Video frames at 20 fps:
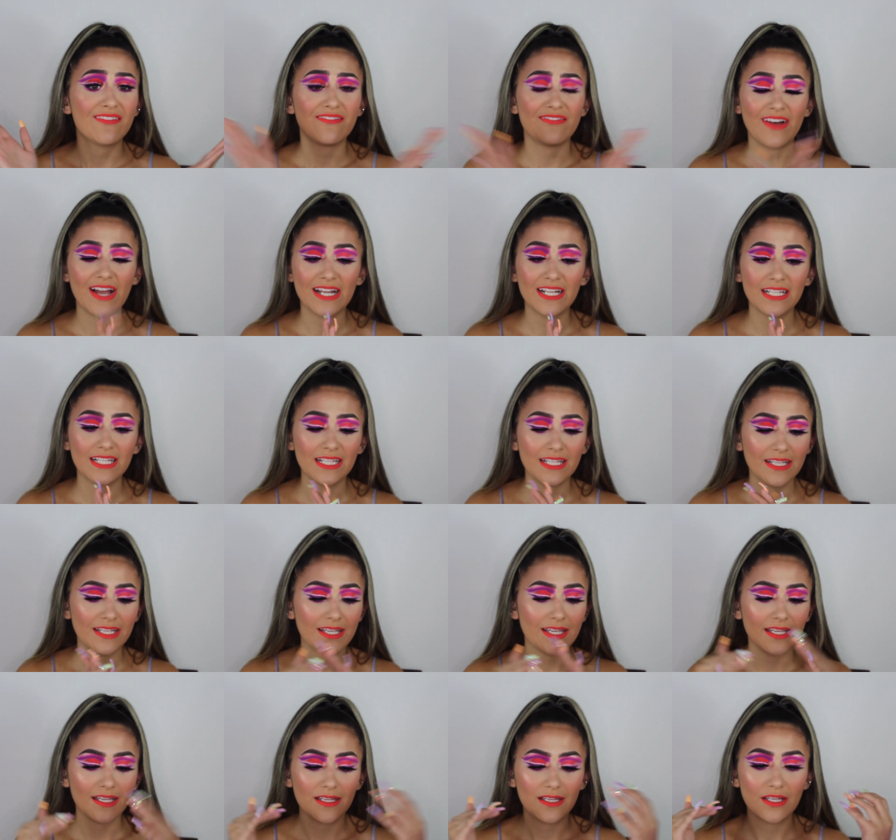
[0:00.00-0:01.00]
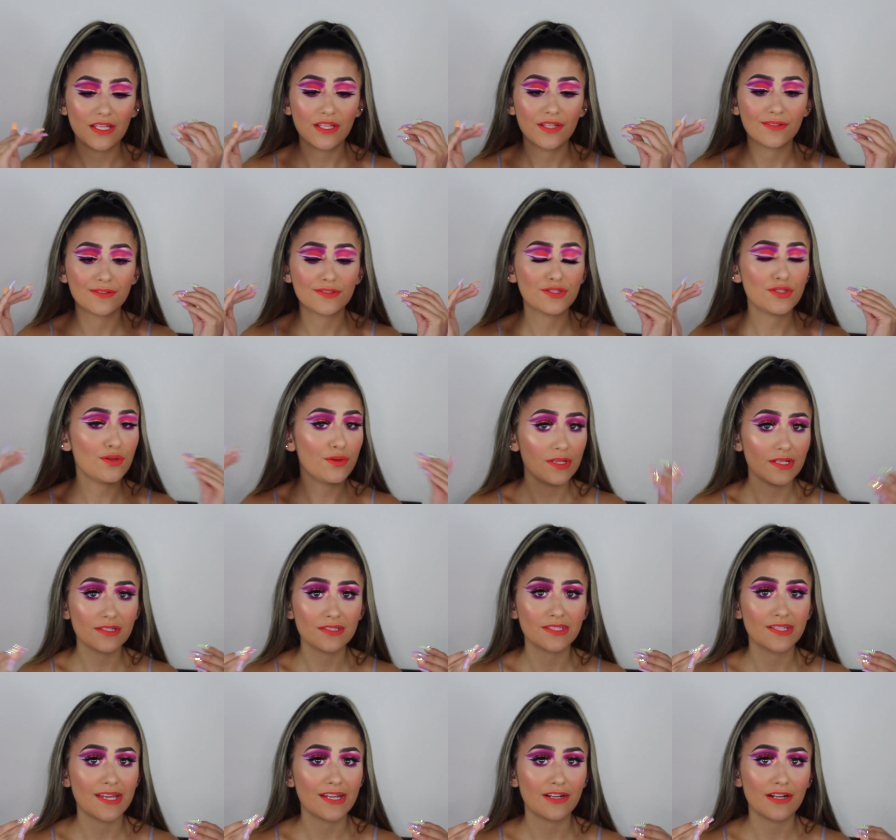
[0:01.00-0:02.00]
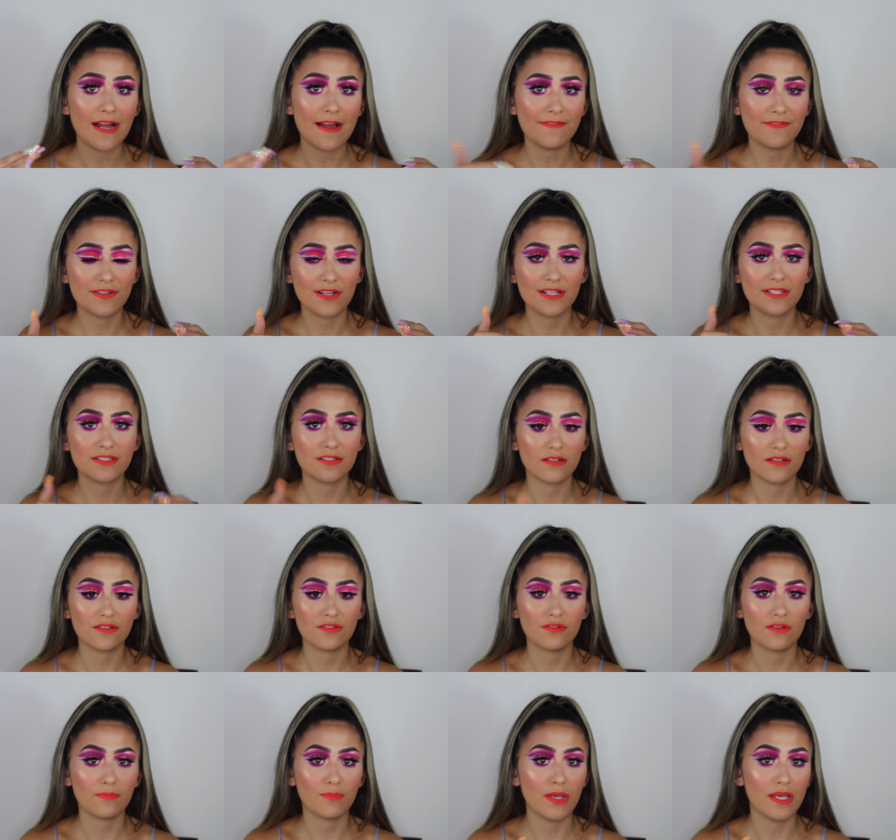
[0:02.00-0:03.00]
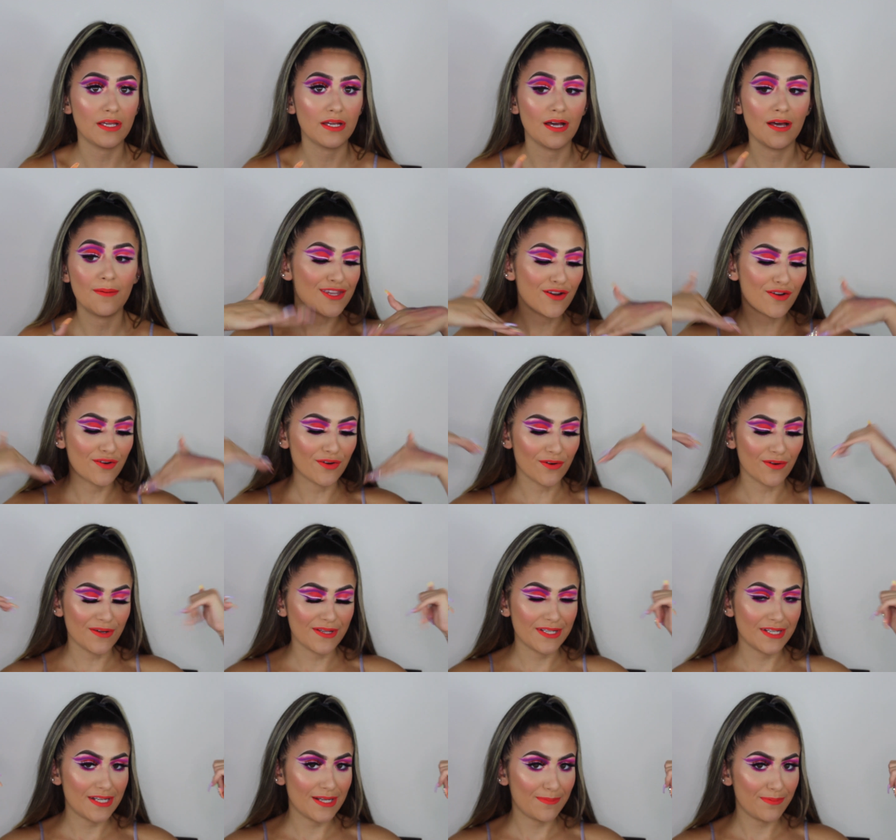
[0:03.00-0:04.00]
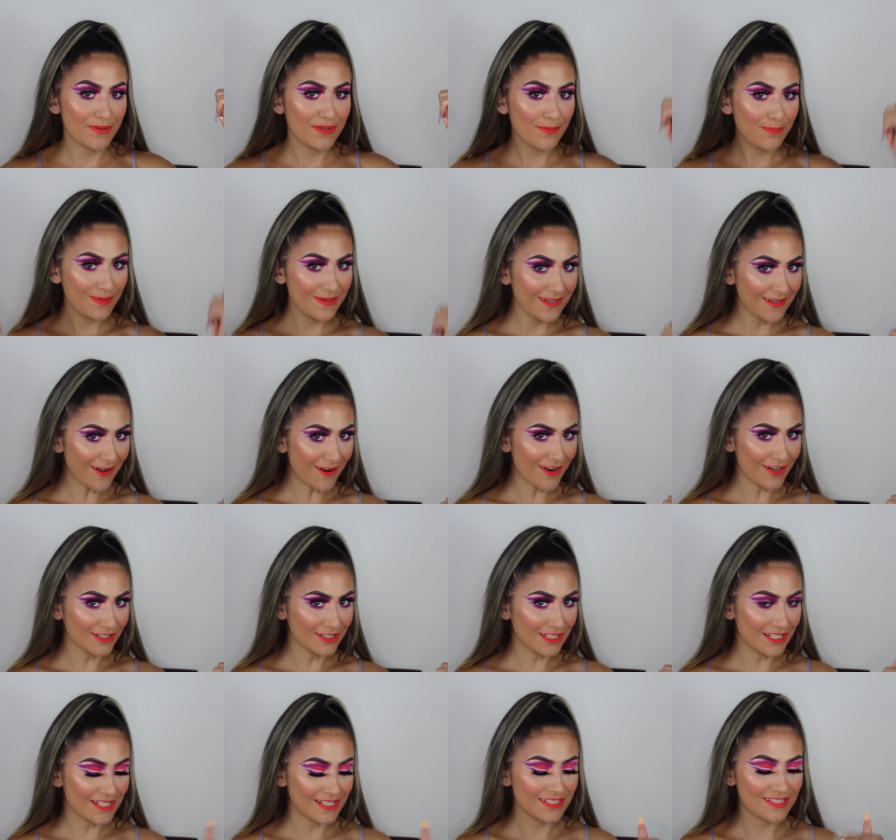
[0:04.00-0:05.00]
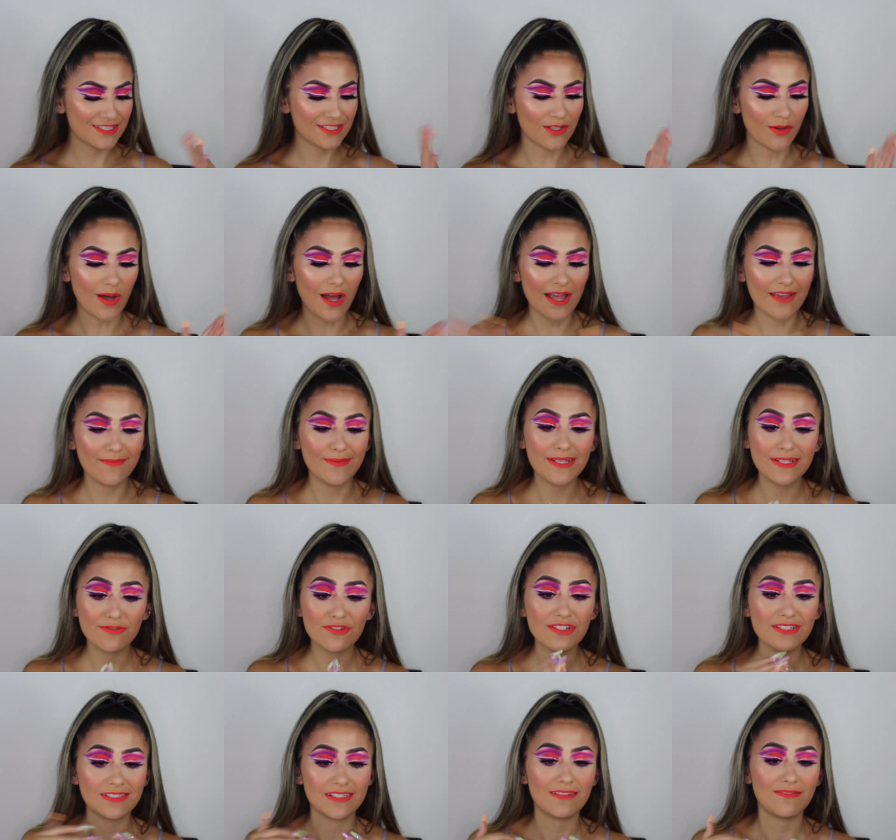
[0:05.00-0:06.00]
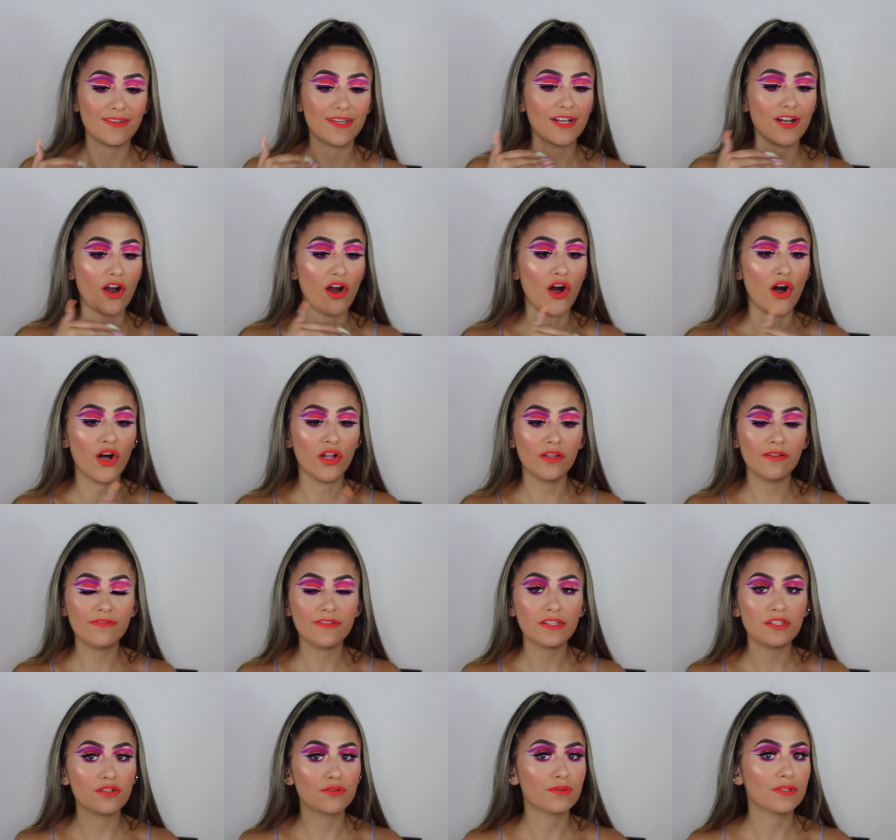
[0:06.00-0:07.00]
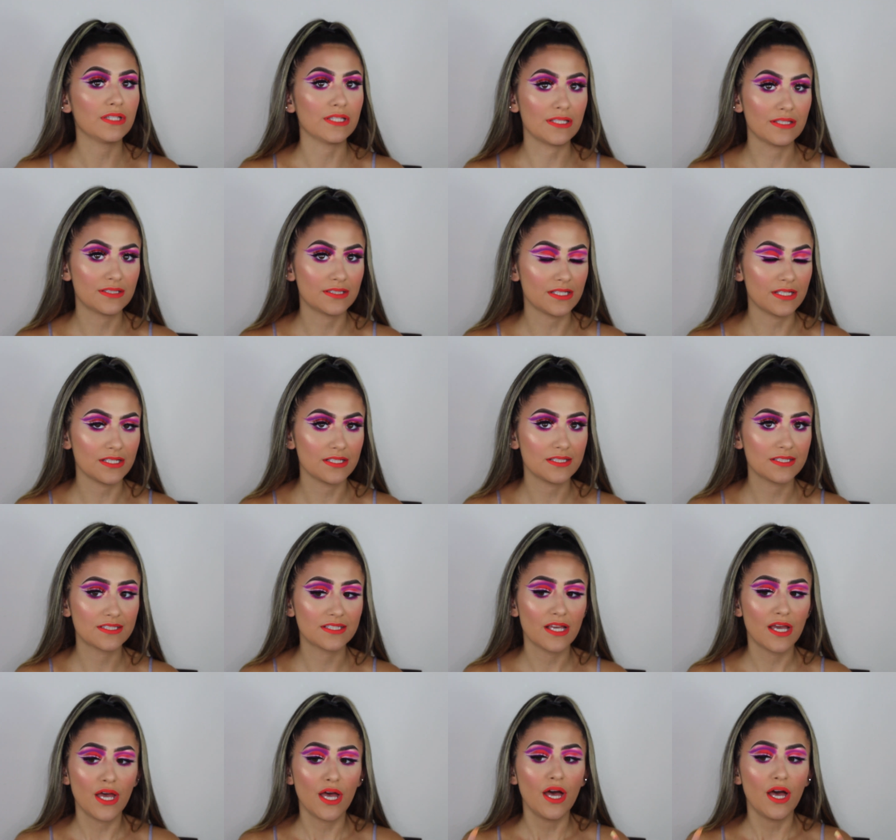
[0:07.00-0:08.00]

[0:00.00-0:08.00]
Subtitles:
Finally, 2 years later after I started doing makeup, your girl ended up on the PR list. So I've been receiving all of the new releases.